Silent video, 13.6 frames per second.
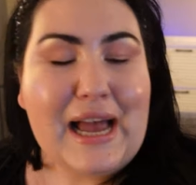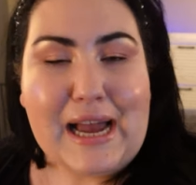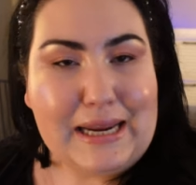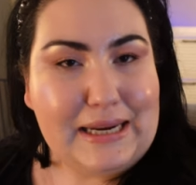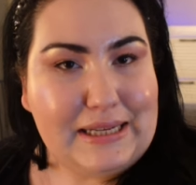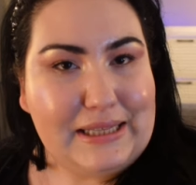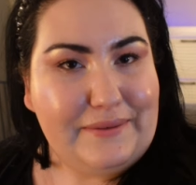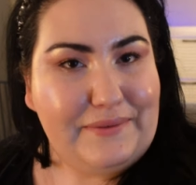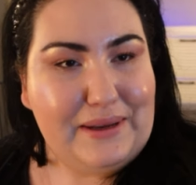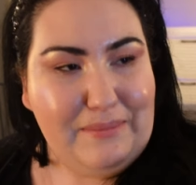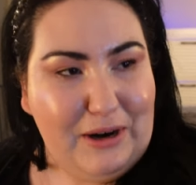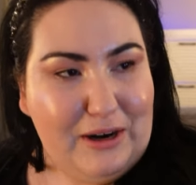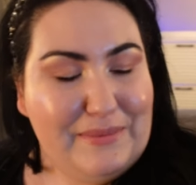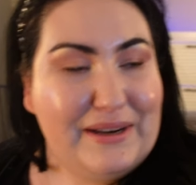I need to leave the
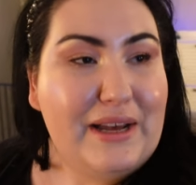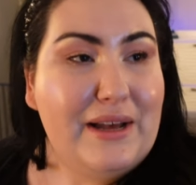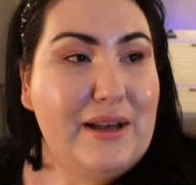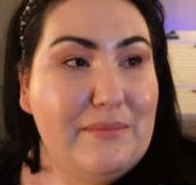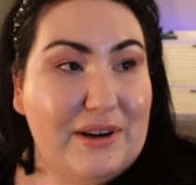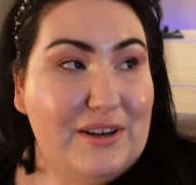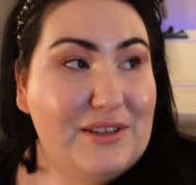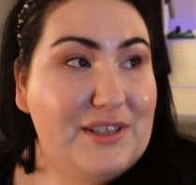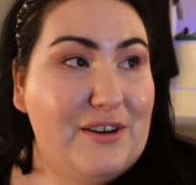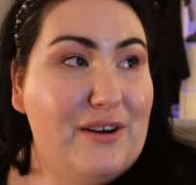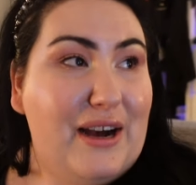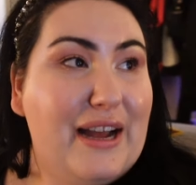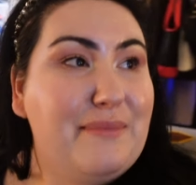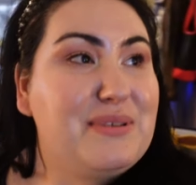apartment. But
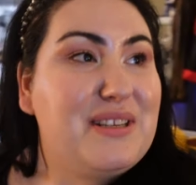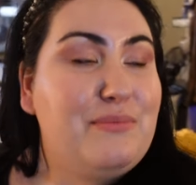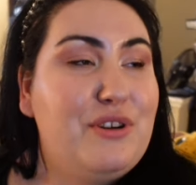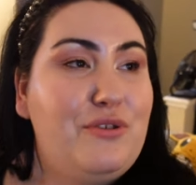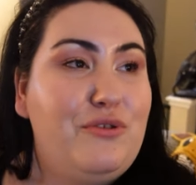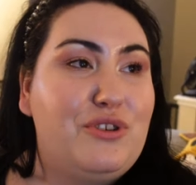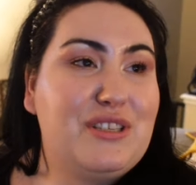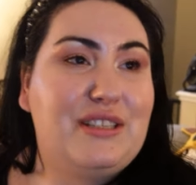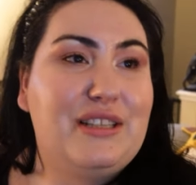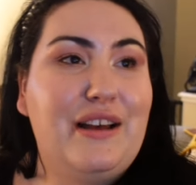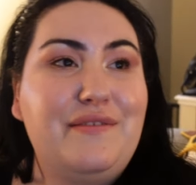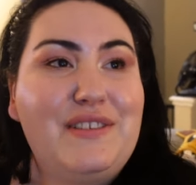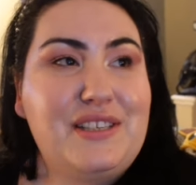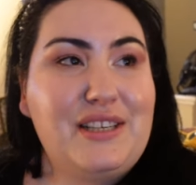also I'm someone who just
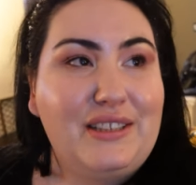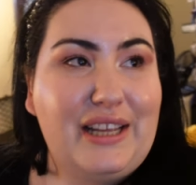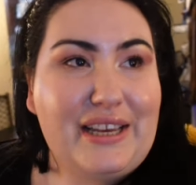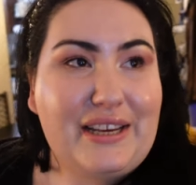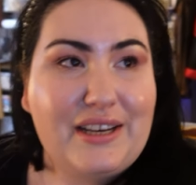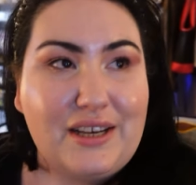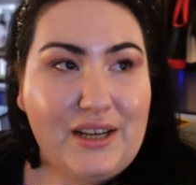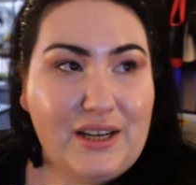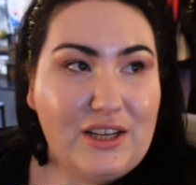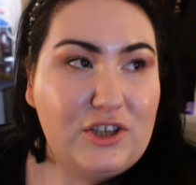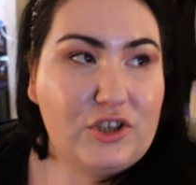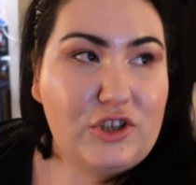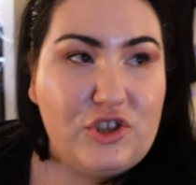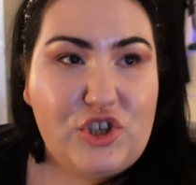loves to like
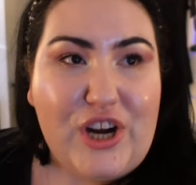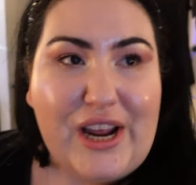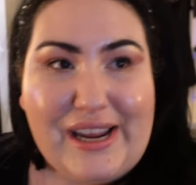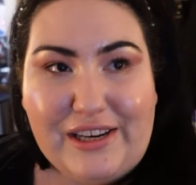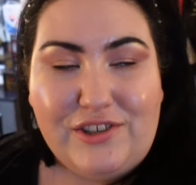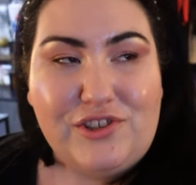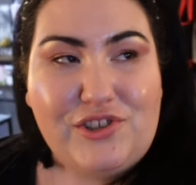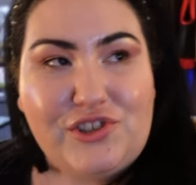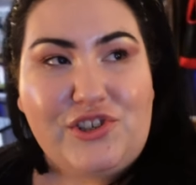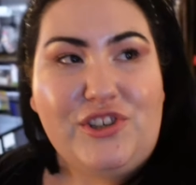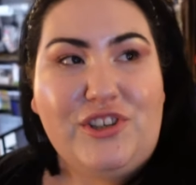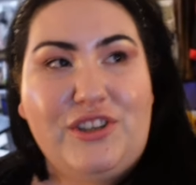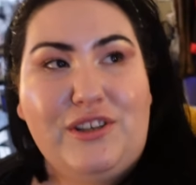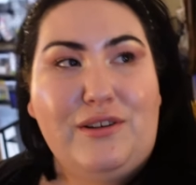change
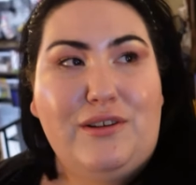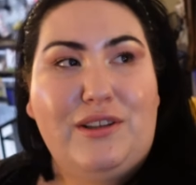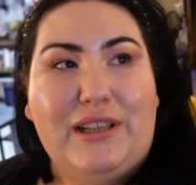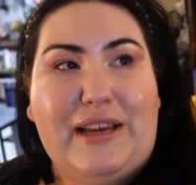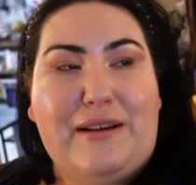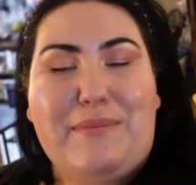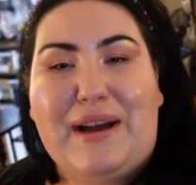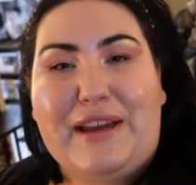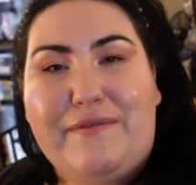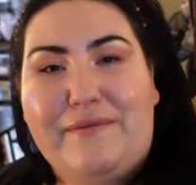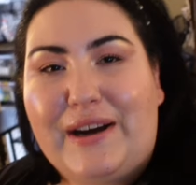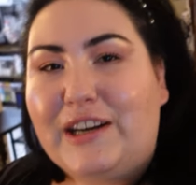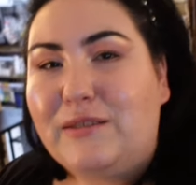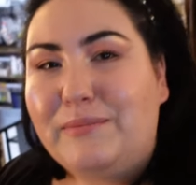like my
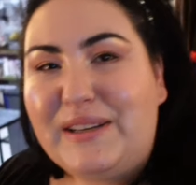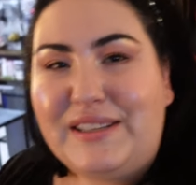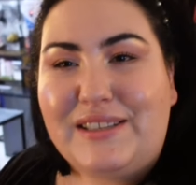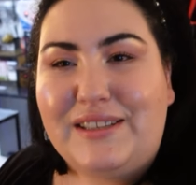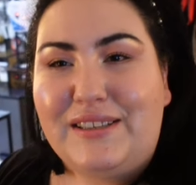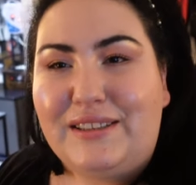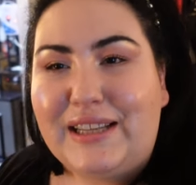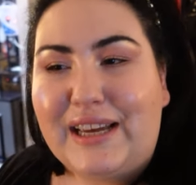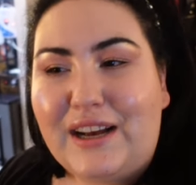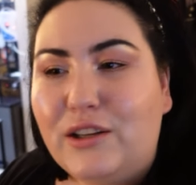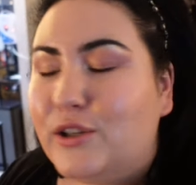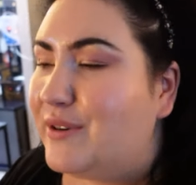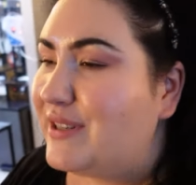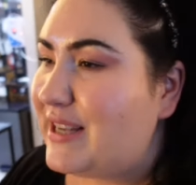environment. Like
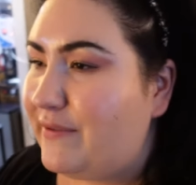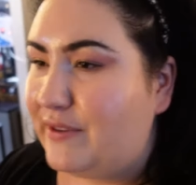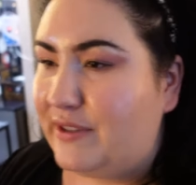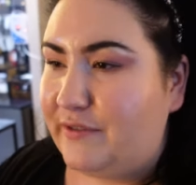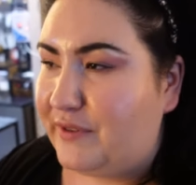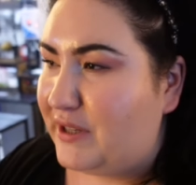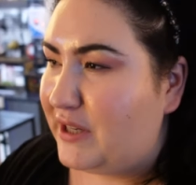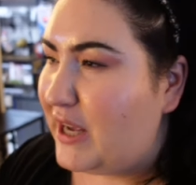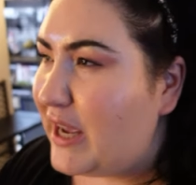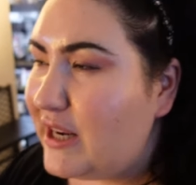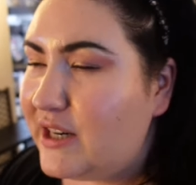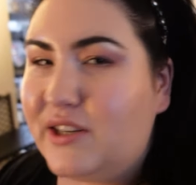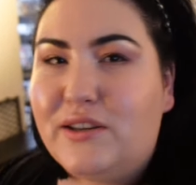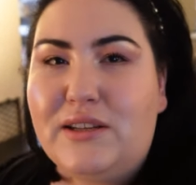I'll always have a different
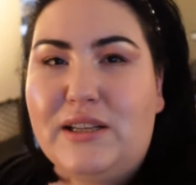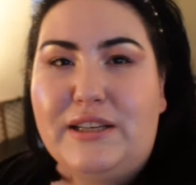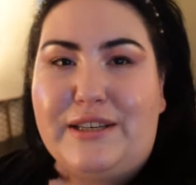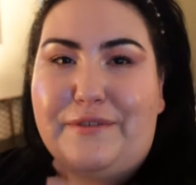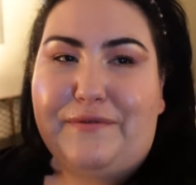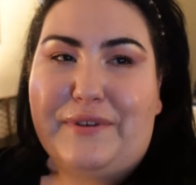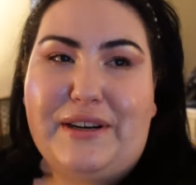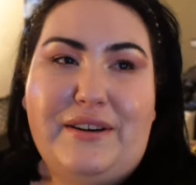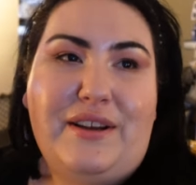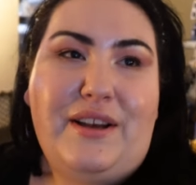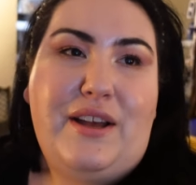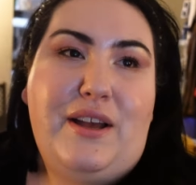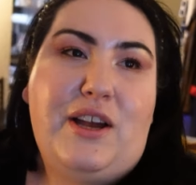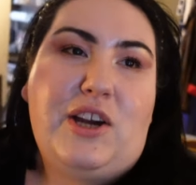candle, a different
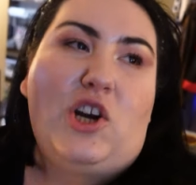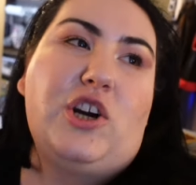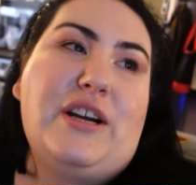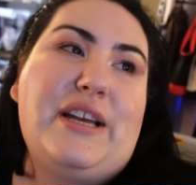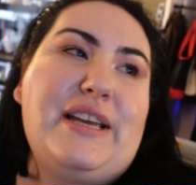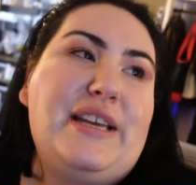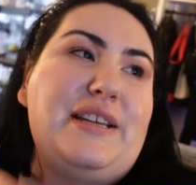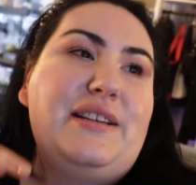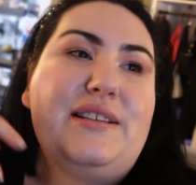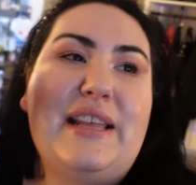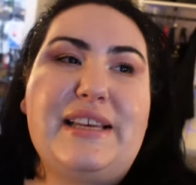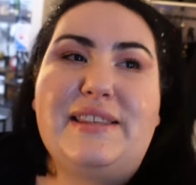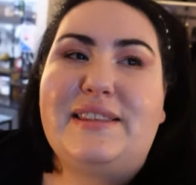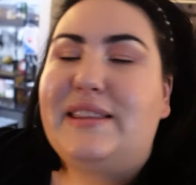curtain,
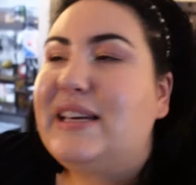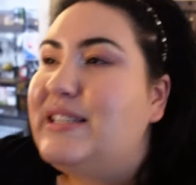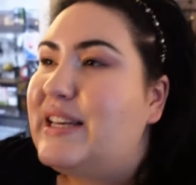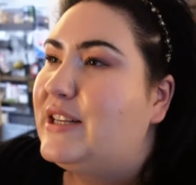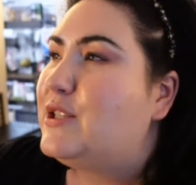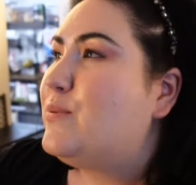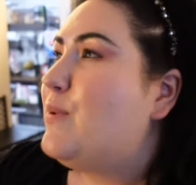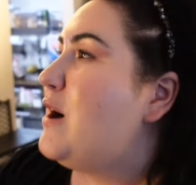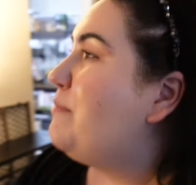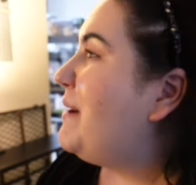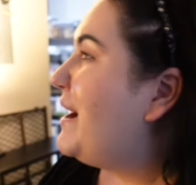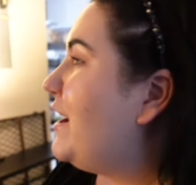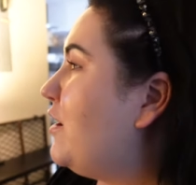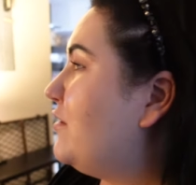like things I can swap
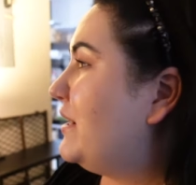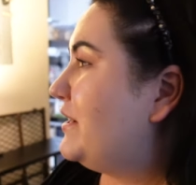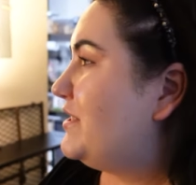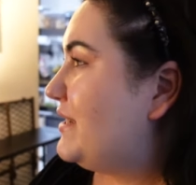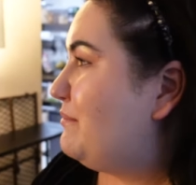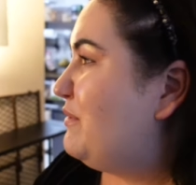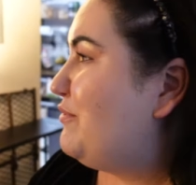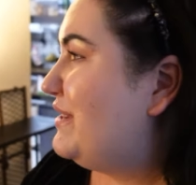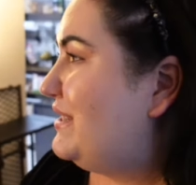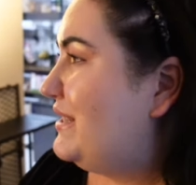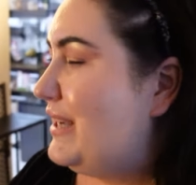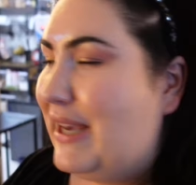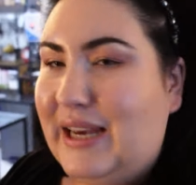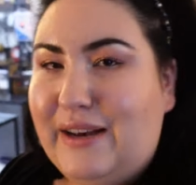out. I'm always
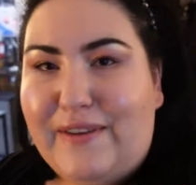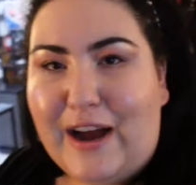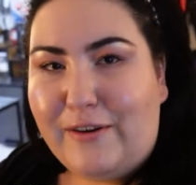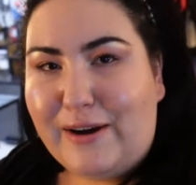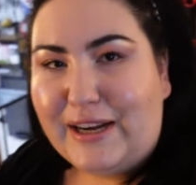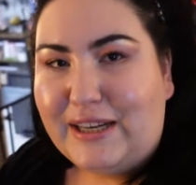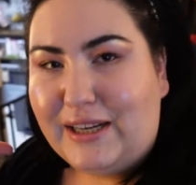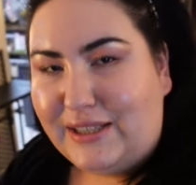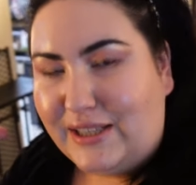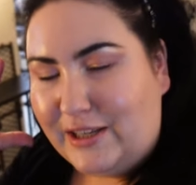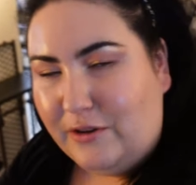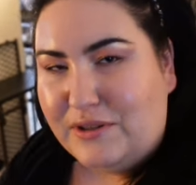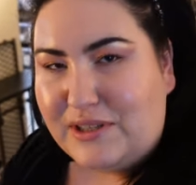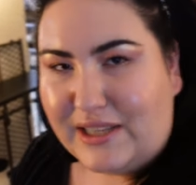thinking of how I can
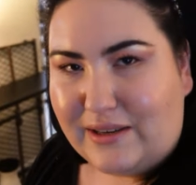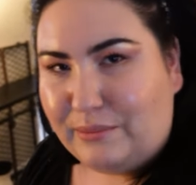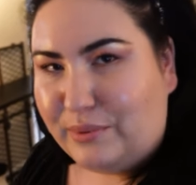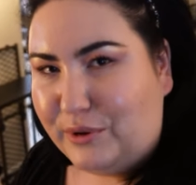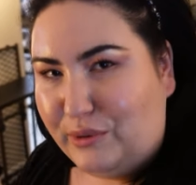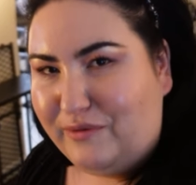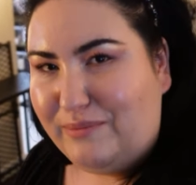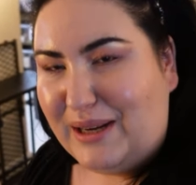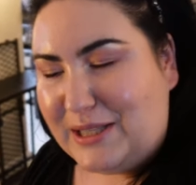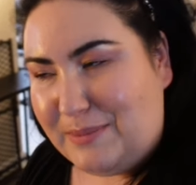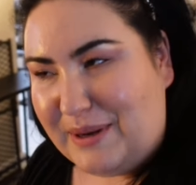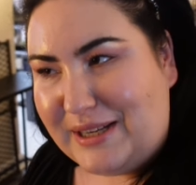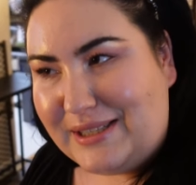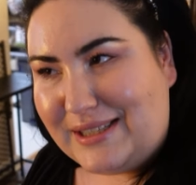continuously improve my
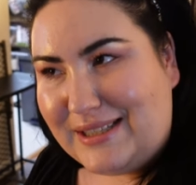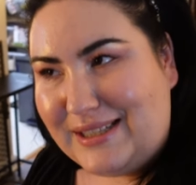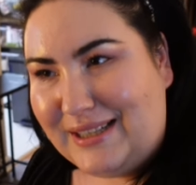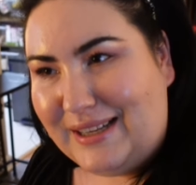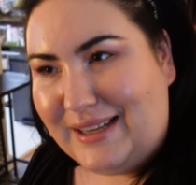space,